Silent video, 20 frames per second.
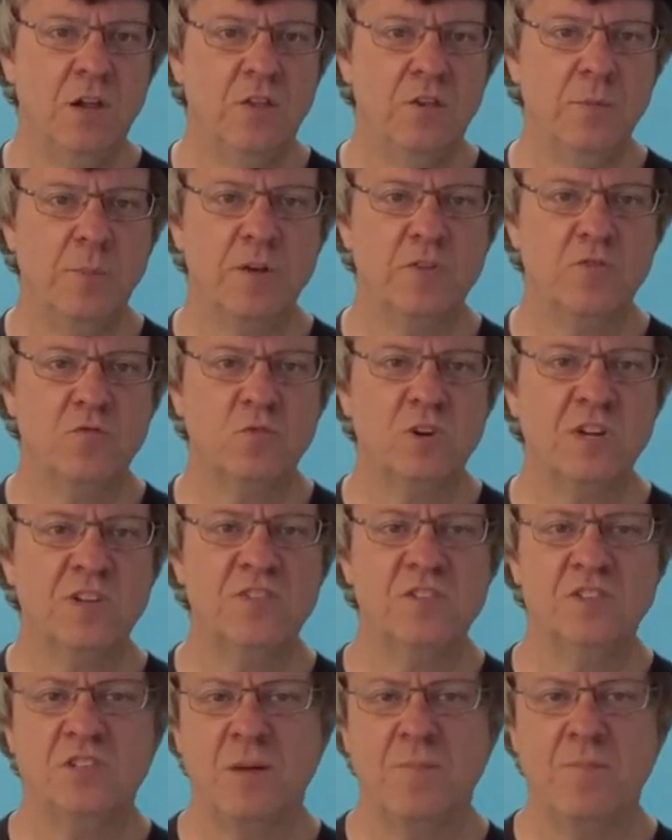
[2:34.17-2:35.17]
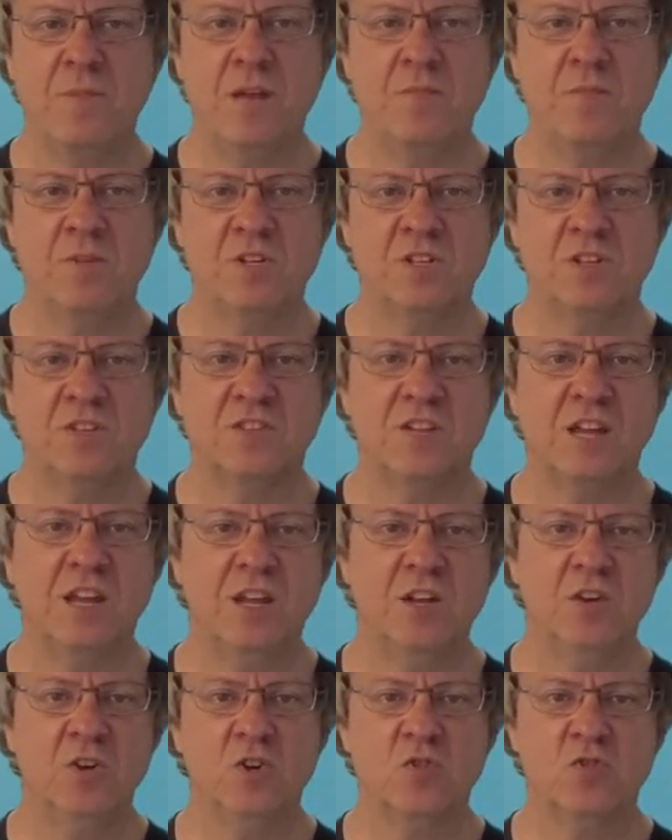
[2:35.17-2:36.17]
The most recent amendment has
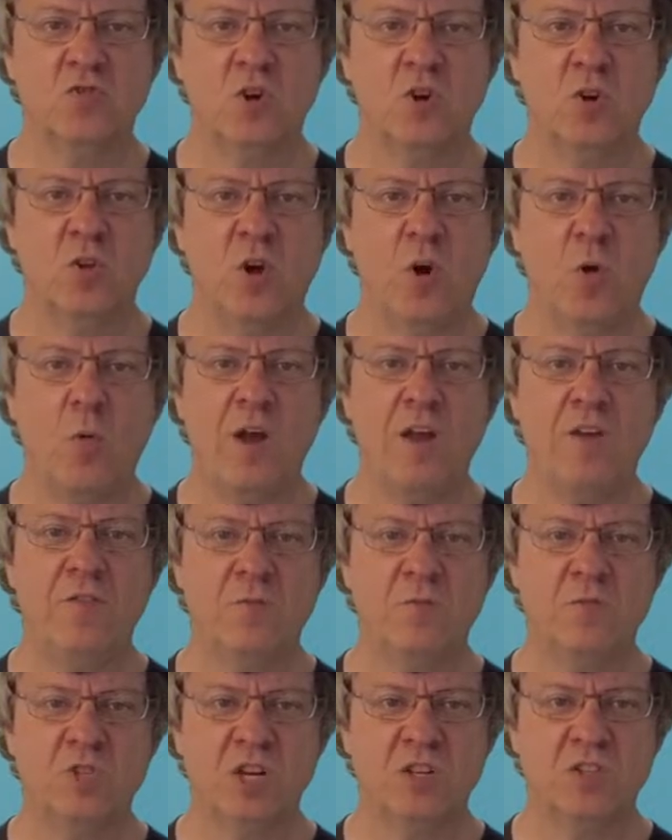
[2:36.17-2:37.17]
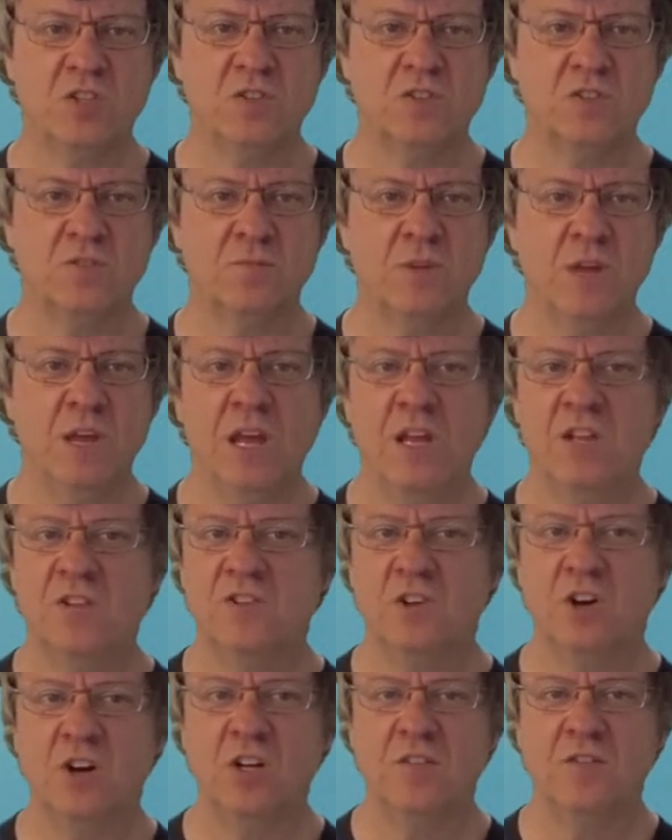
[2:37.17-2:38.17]
taken control away from judges,
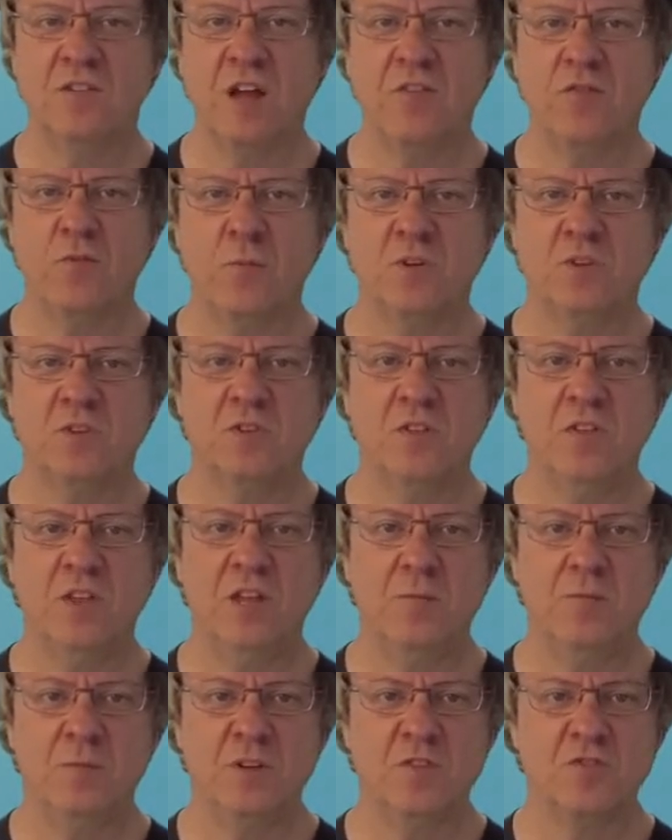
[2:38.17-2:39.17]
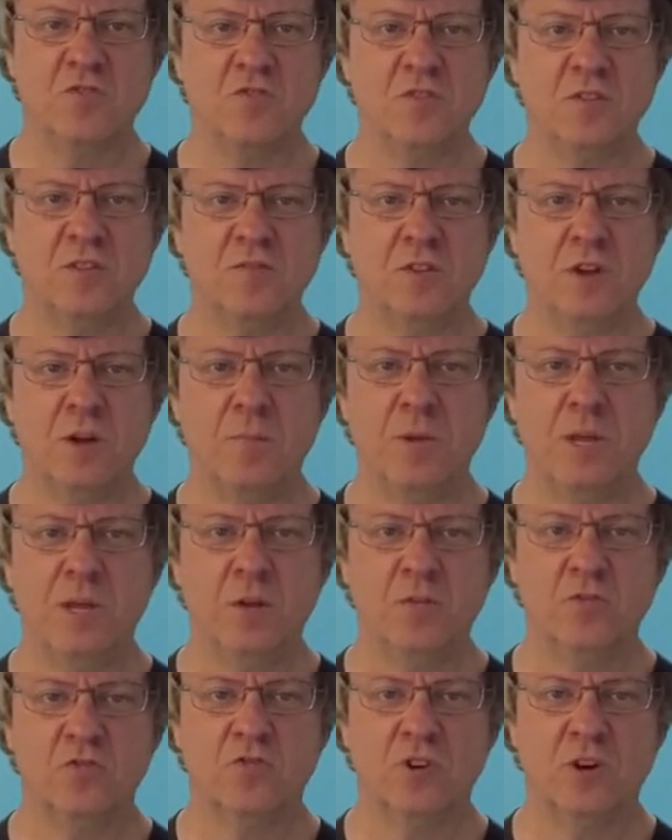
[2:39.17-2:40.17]
inside of government to the Administrative
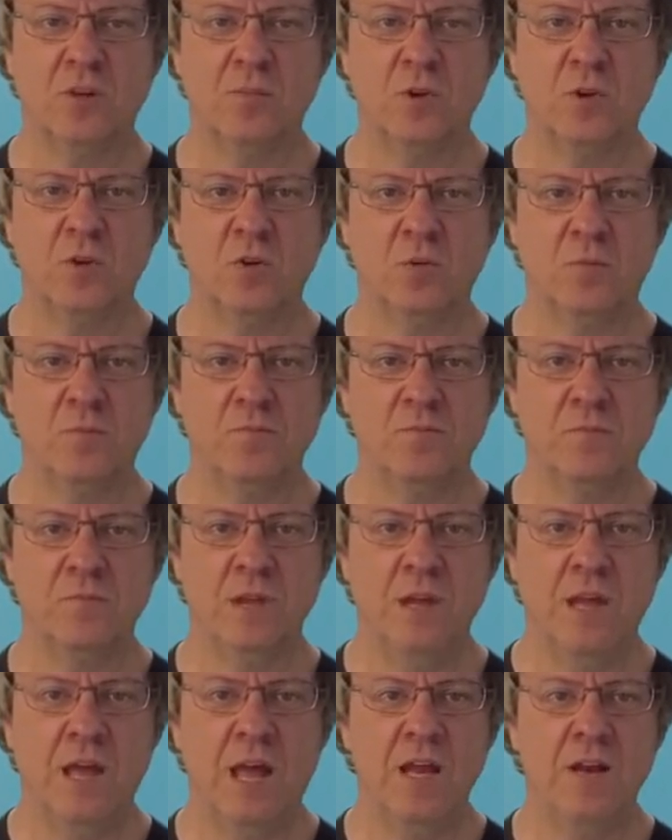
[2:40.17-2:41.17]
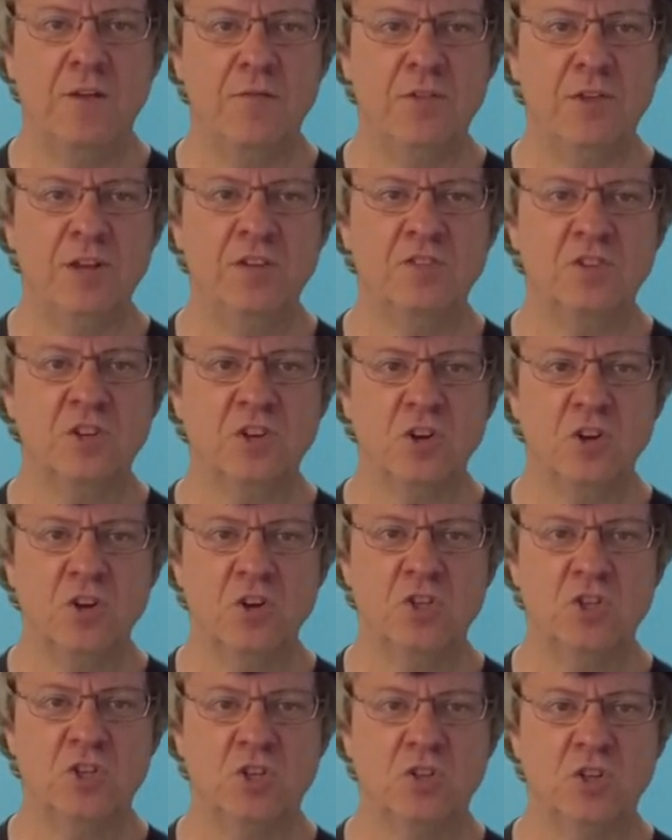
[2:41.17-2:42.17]
Appeals Tribunal. And if things are
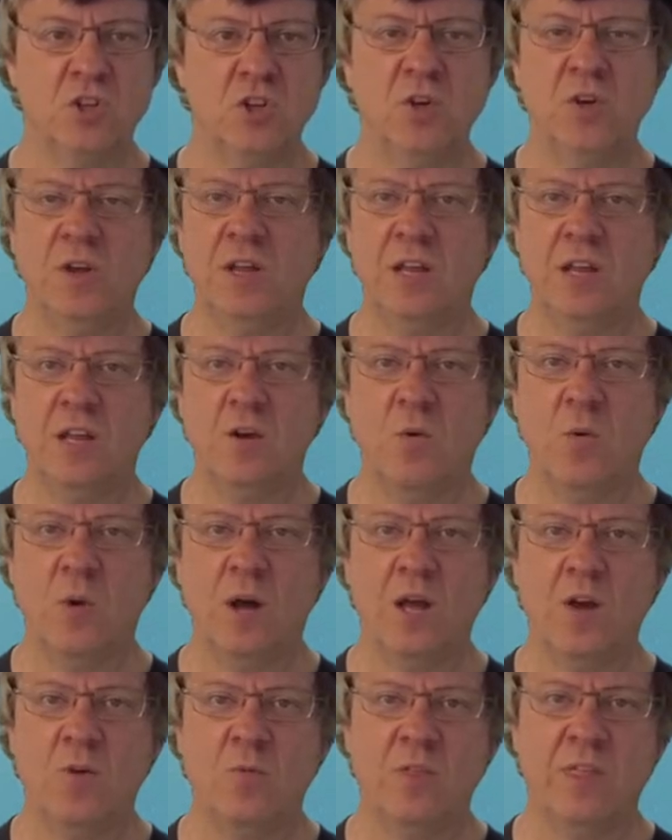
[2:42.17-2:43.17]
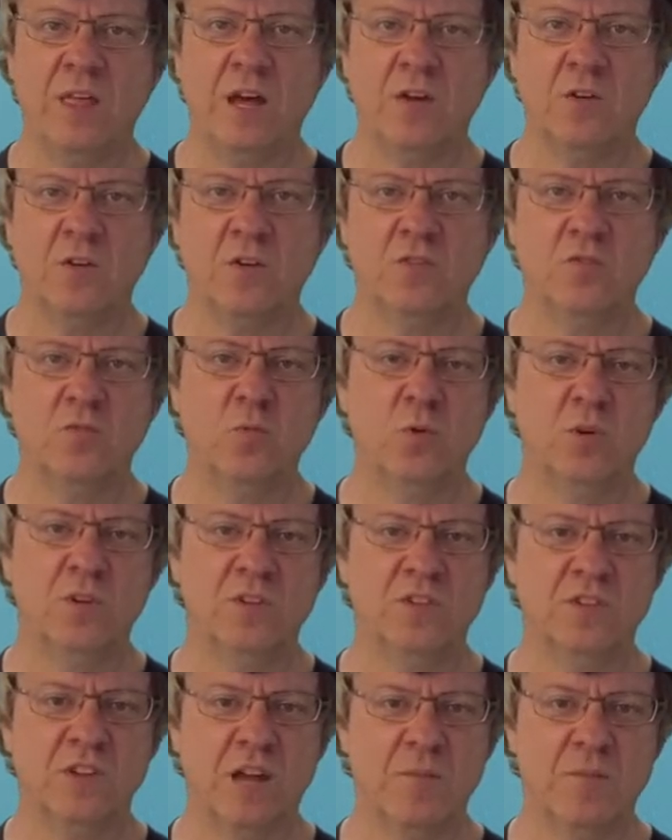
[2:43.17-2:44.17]
urgent, you can get away without a sworn
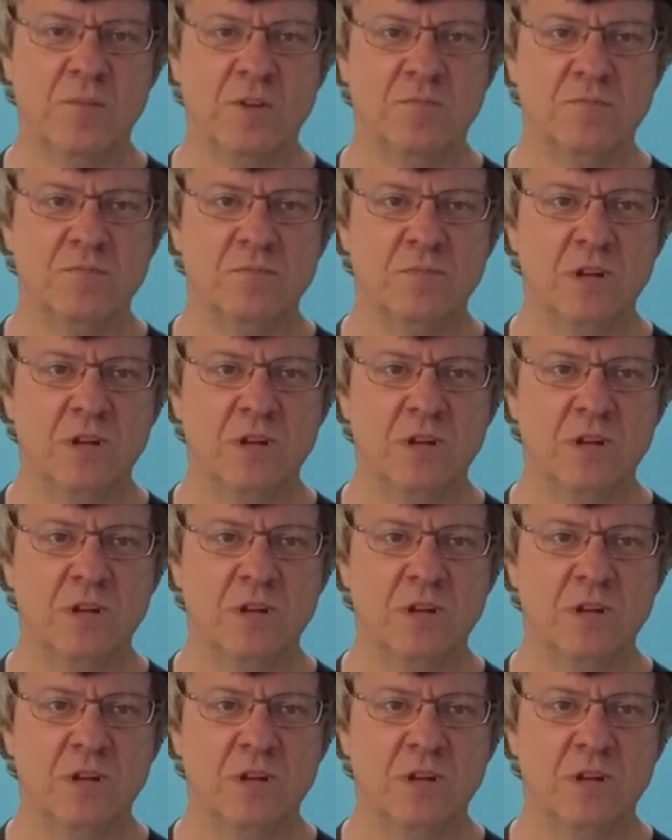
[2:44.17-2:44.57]
statement.